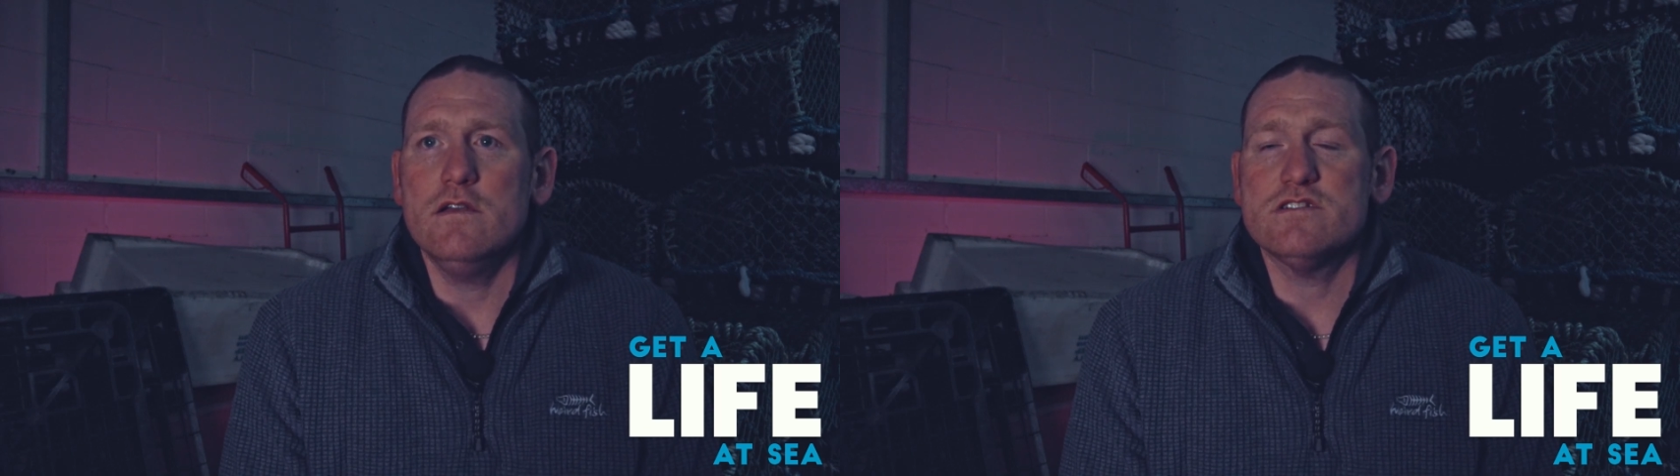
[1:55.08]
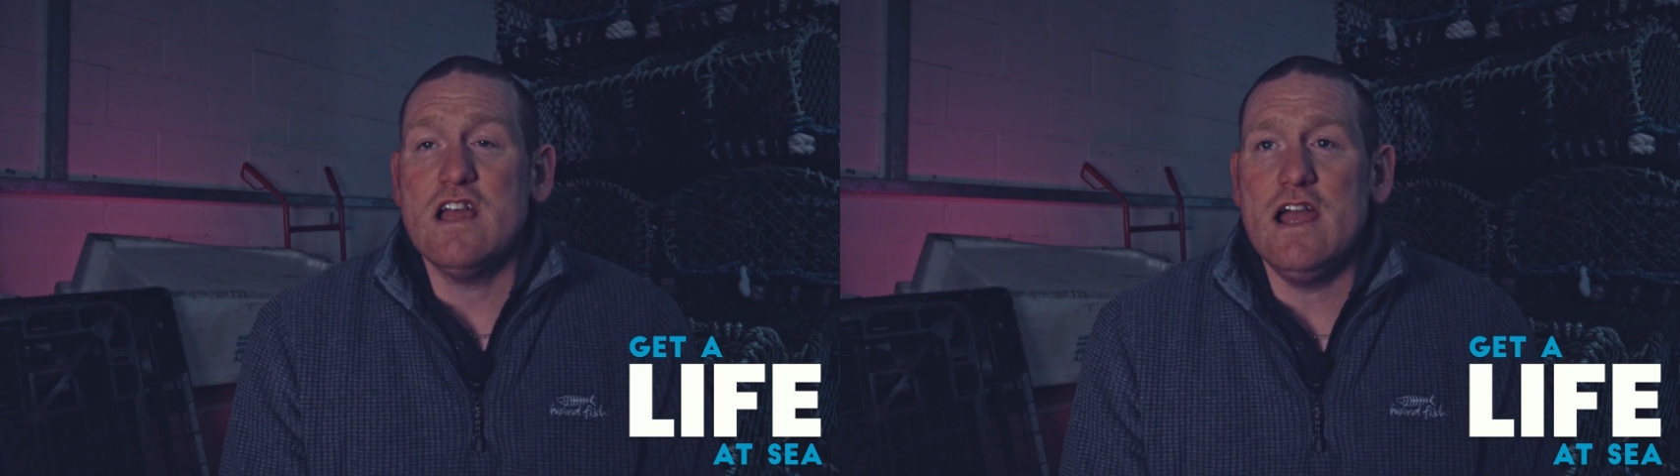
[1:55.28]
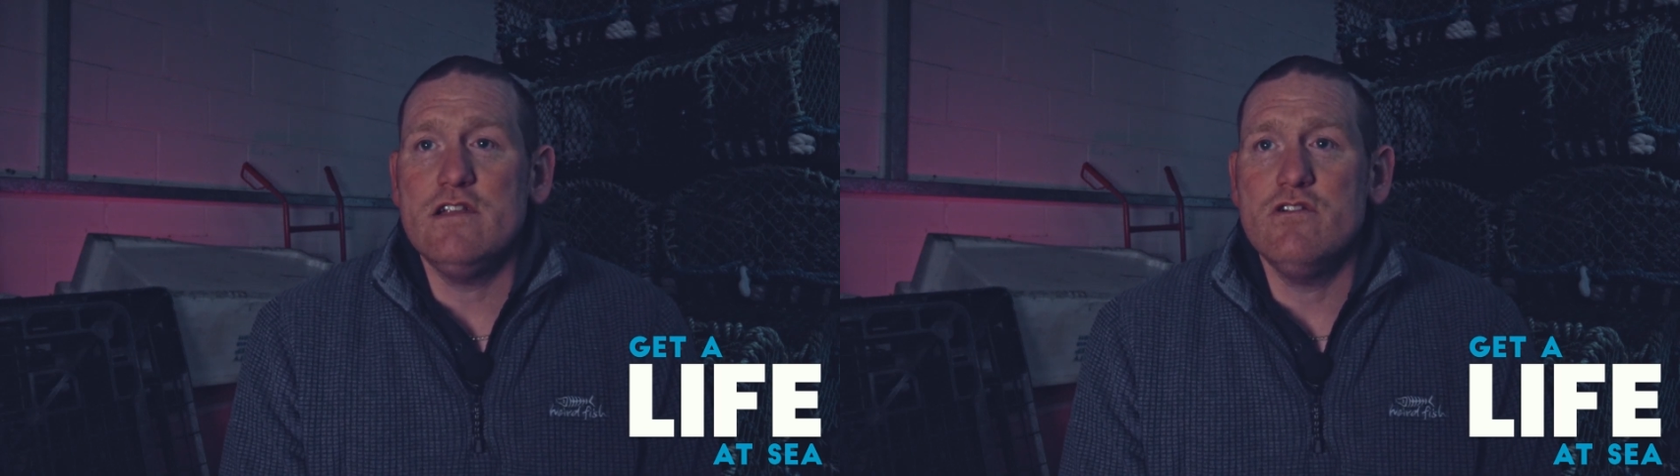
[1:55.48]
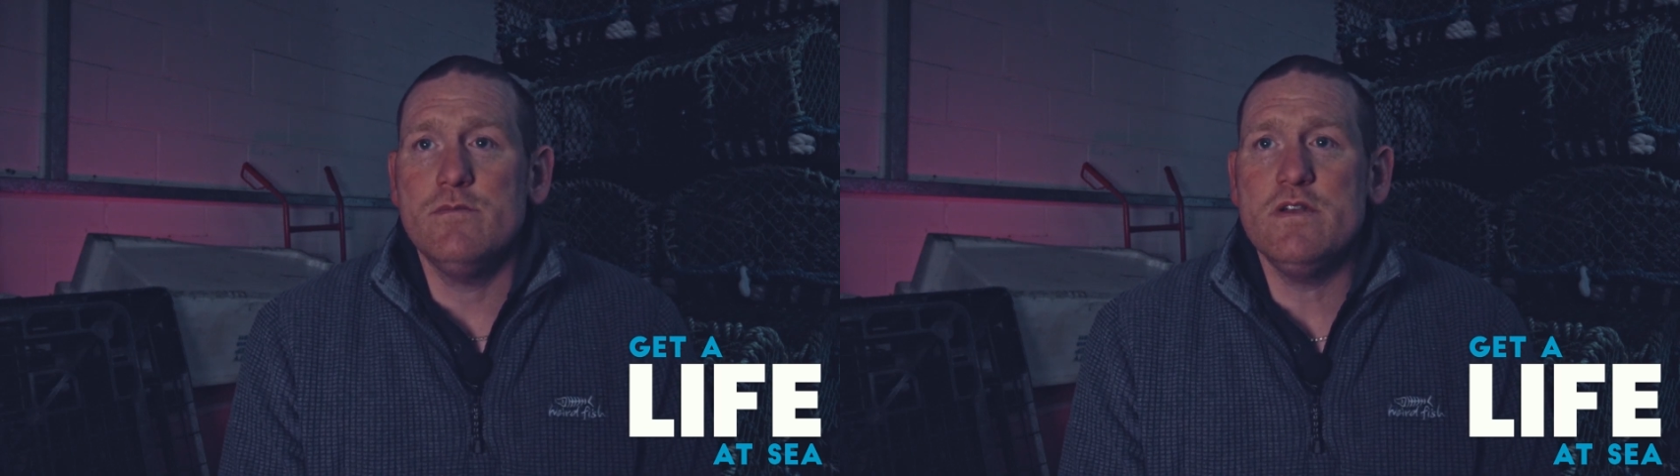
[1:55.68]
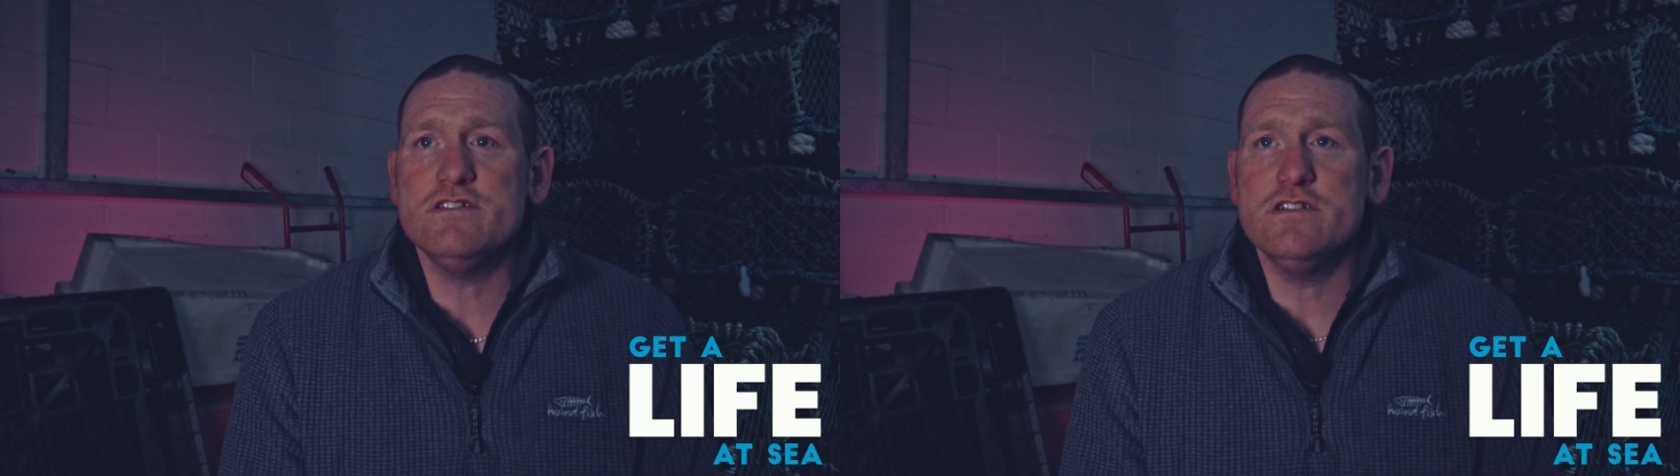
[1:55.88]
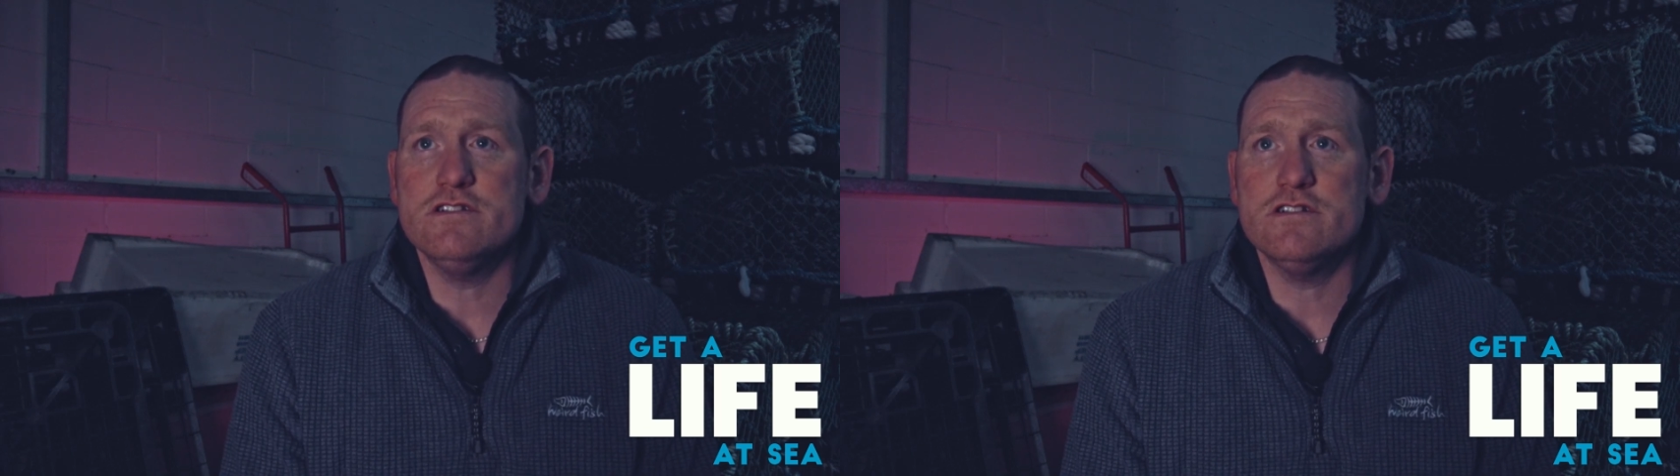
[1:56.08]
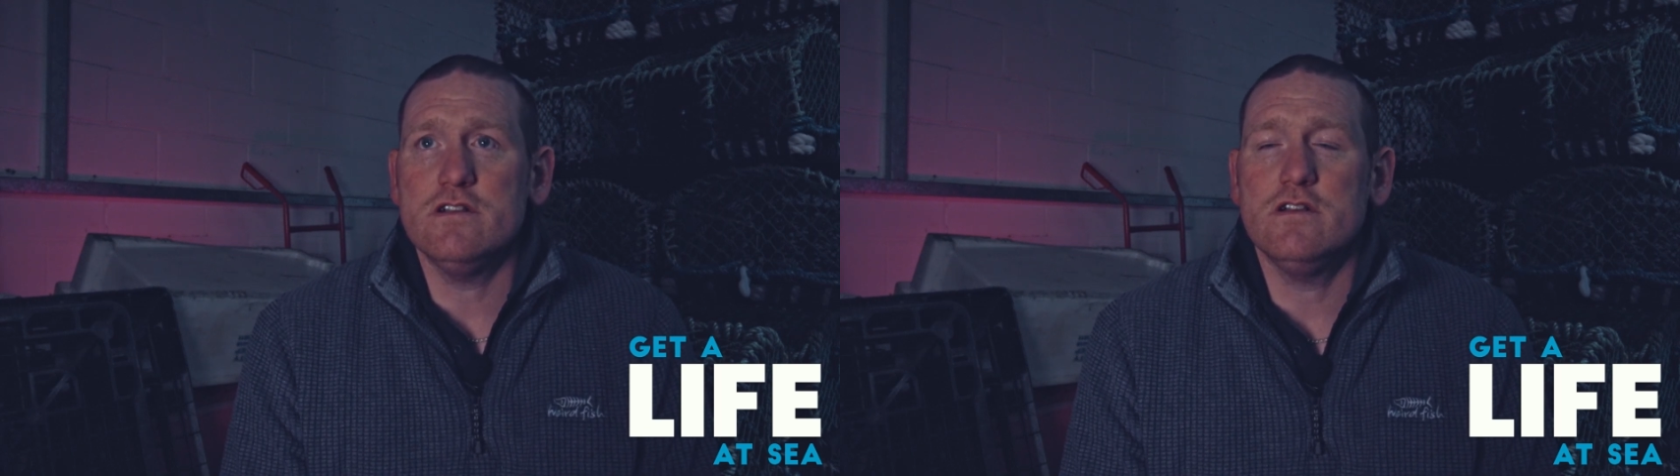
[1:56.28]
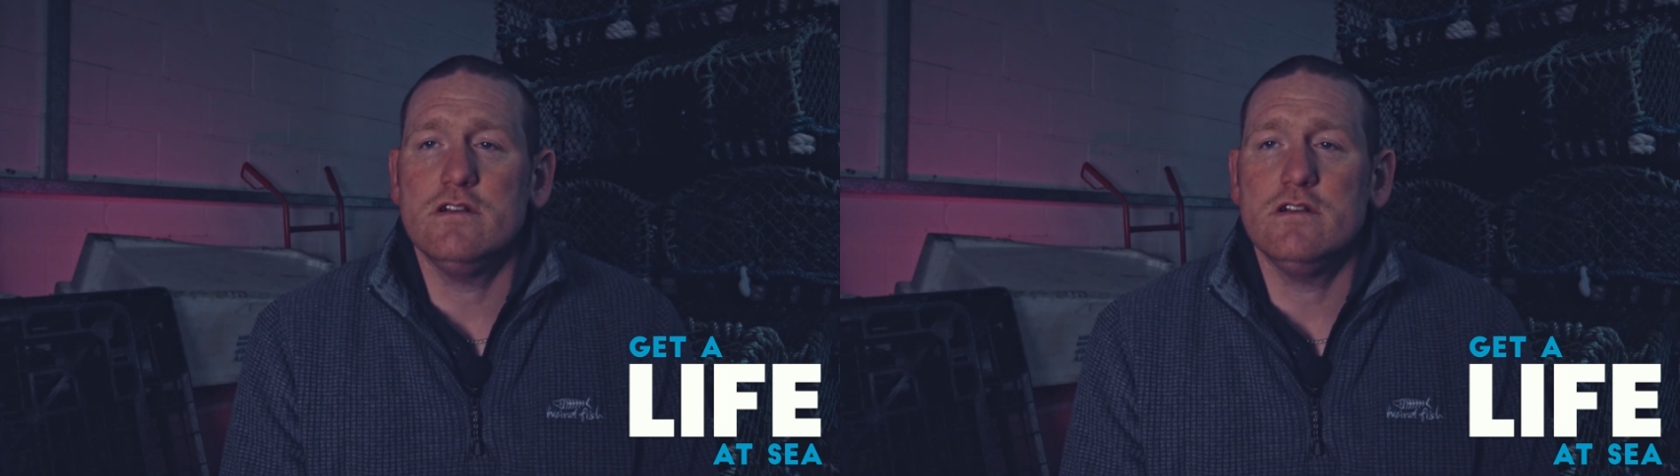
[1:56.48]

Starting your own business,